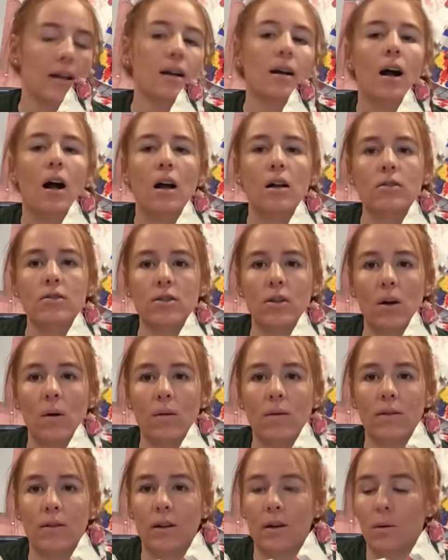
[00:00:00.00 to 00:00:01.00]

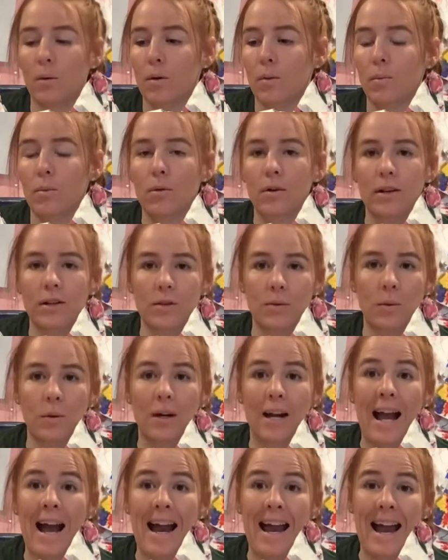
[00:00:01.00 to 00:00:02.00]
Also, there were points
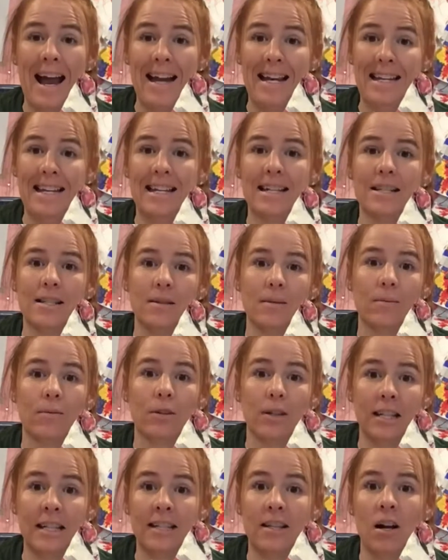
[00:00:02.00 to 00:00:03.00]
when I had to get some
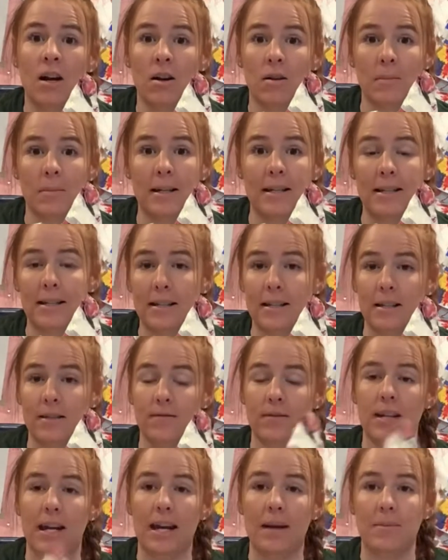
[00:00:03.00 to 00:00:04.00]
really long pieces
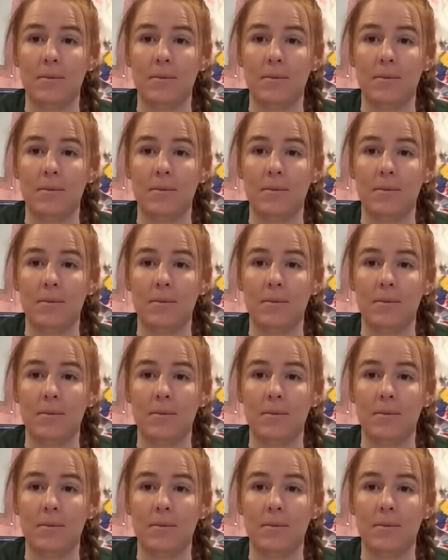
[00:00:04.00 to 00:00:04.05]
of tape,